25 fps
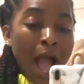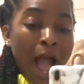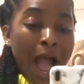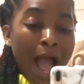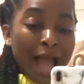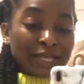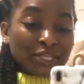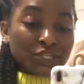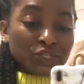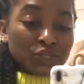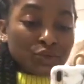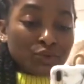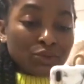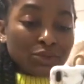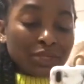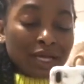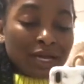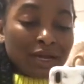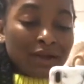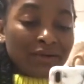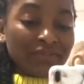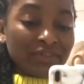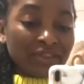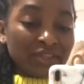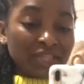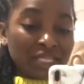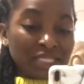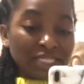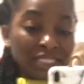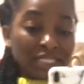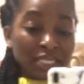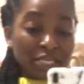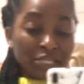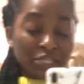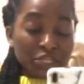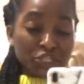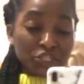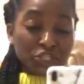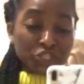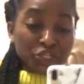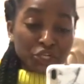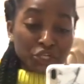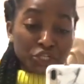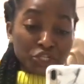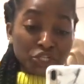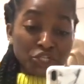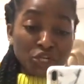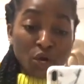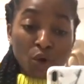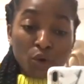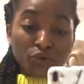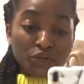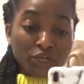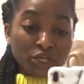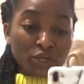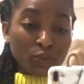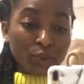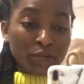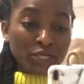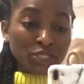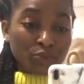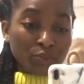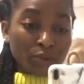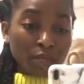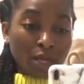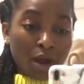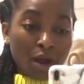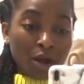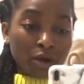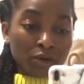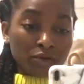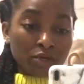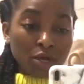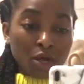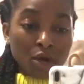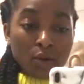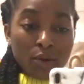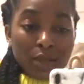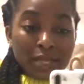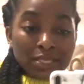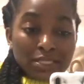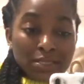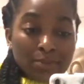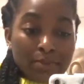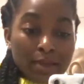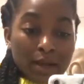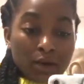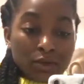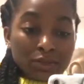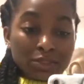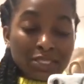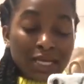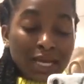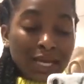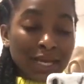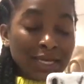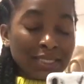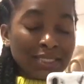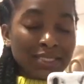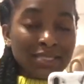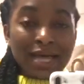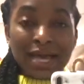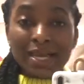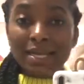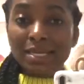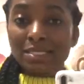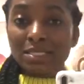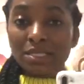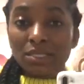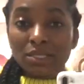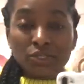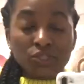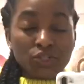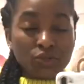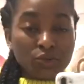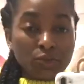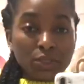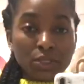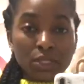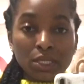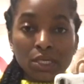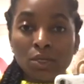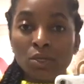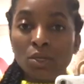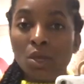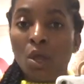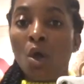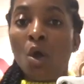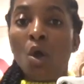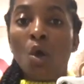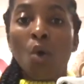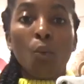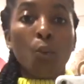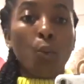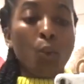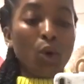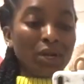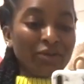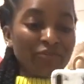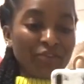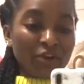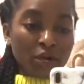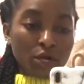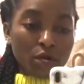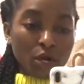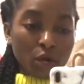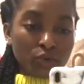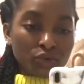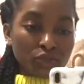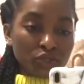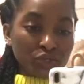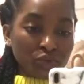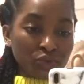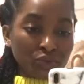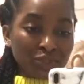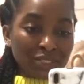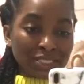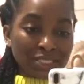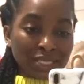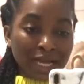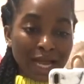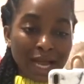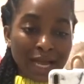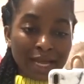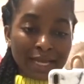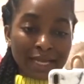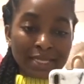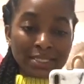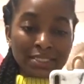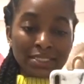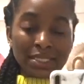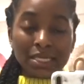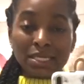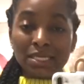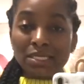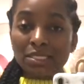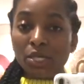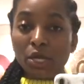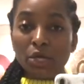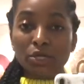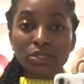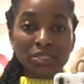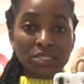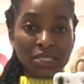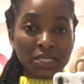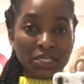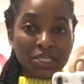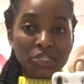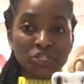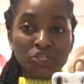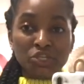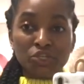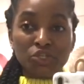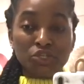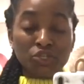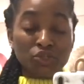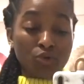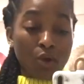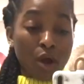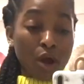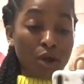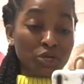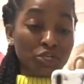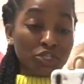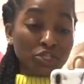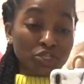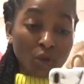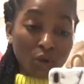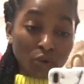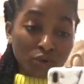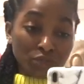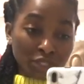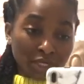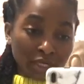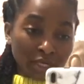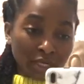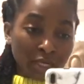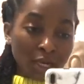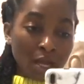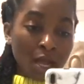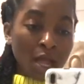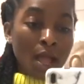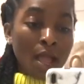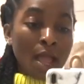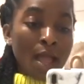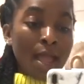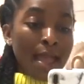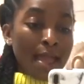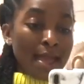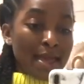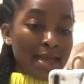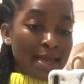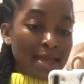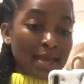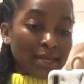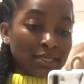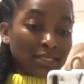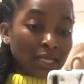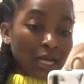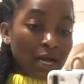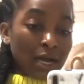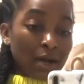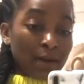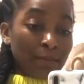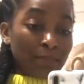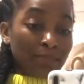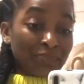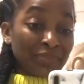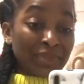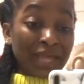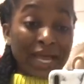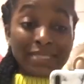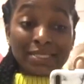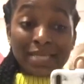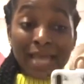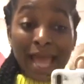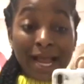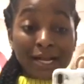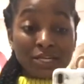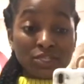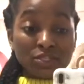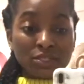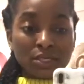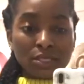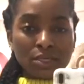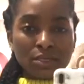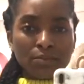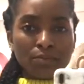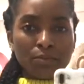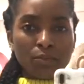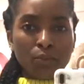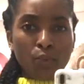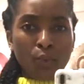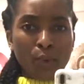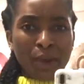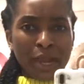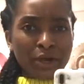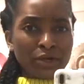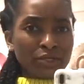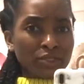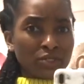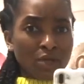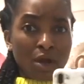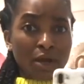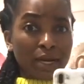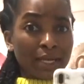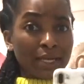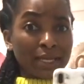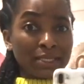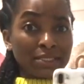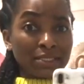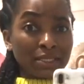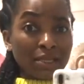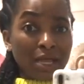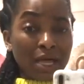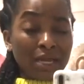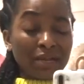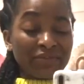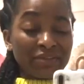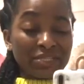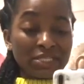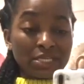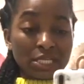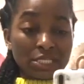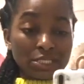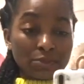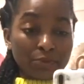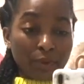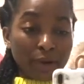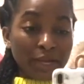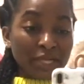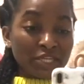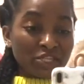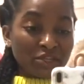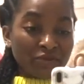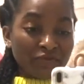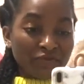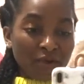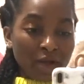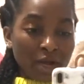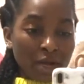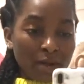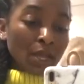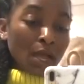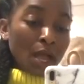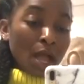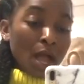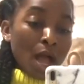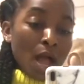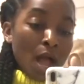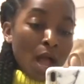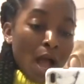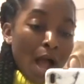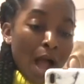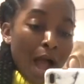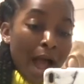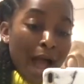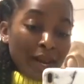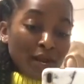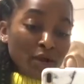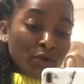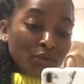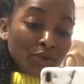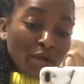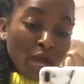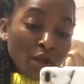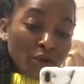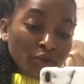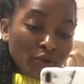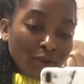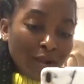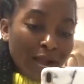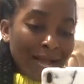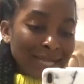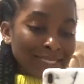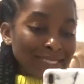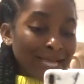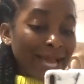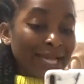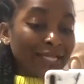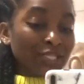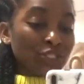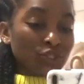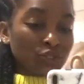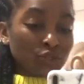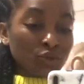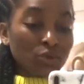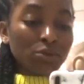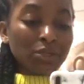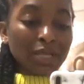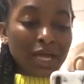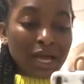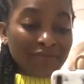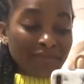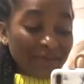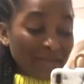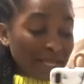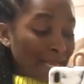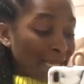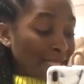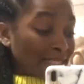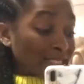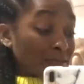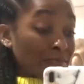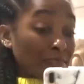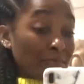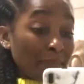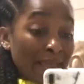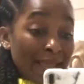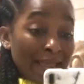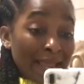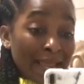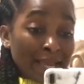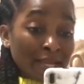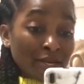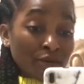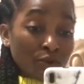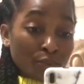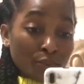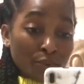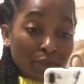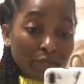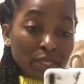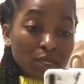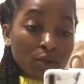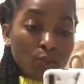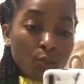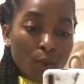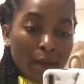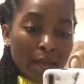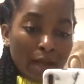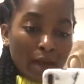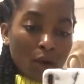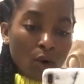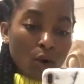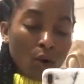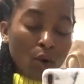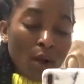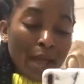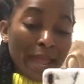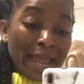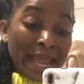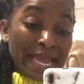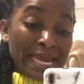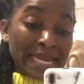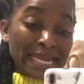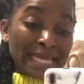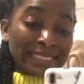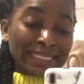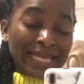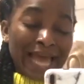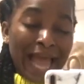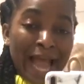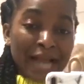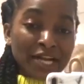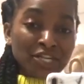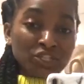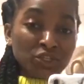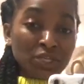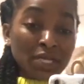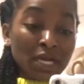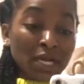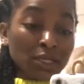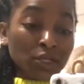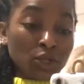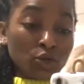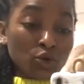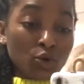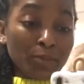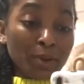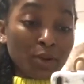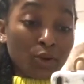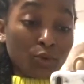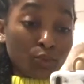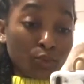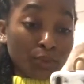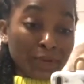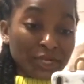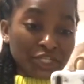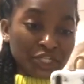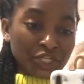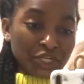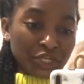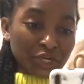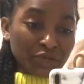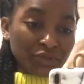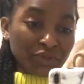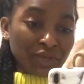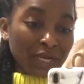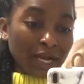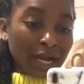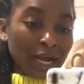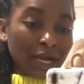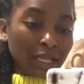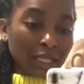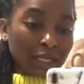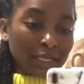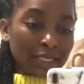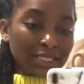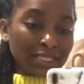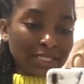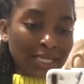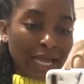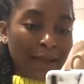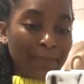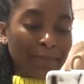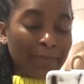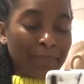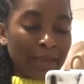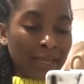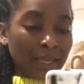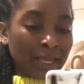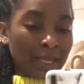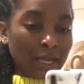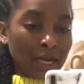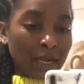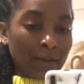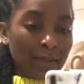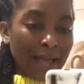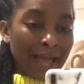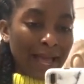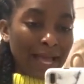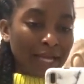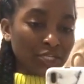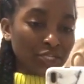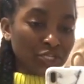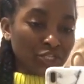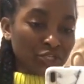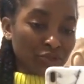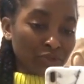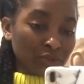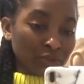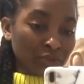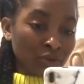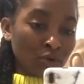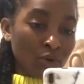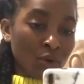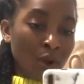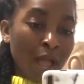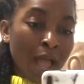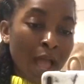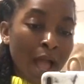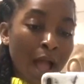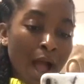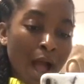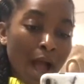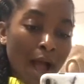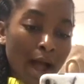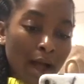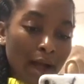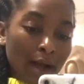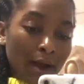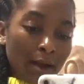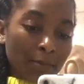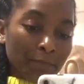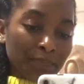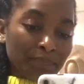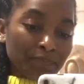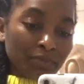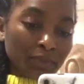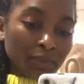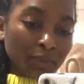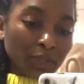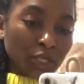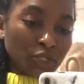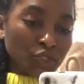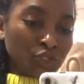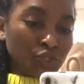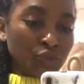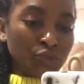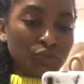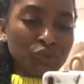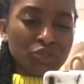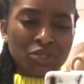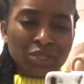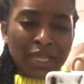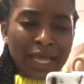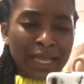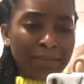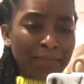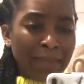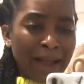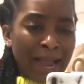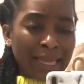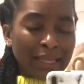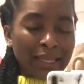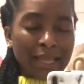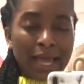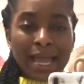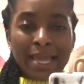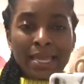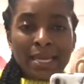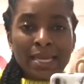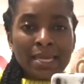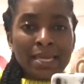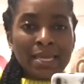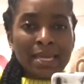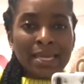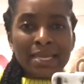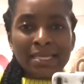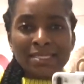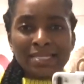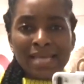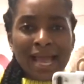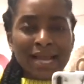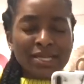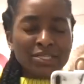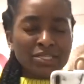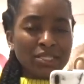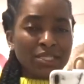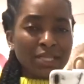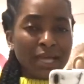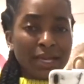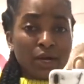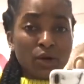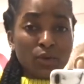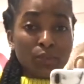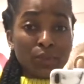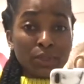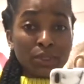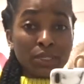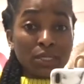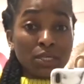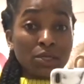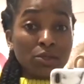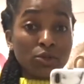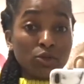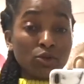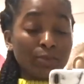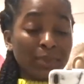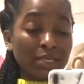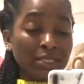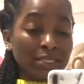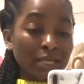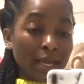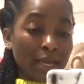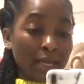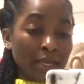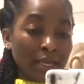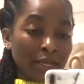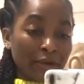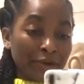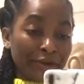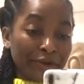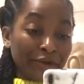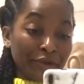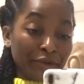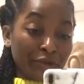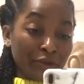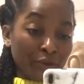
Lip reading: I do love the signature shoulder, which we all know Isabel does. That is literally one of her go-to designs, is her signature strong shoulder. And that's actually where Zara gets a lot of its inspiration from. I don't know, you guys. I do love it. It's made really well, and it's actually a little bit richer. The color is not picking up as true due to like my lighting, and it's actually like a really gloomy day here in New